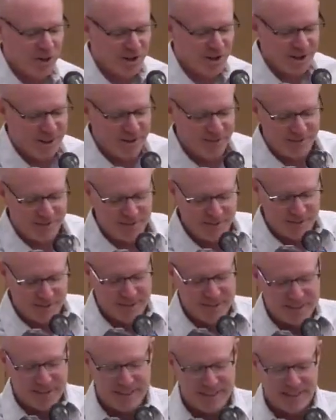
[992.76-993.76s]
Sherry.
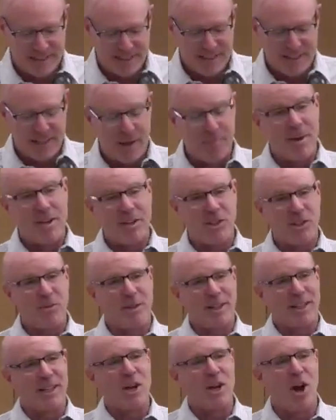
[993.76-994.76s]
That might
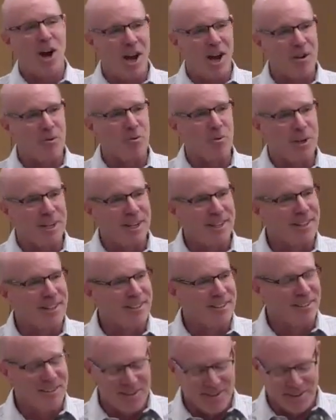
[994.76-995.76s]
seem like an odd
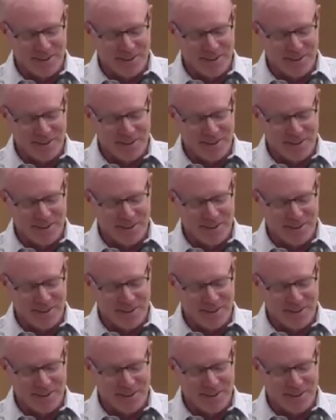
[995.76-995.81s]
reading,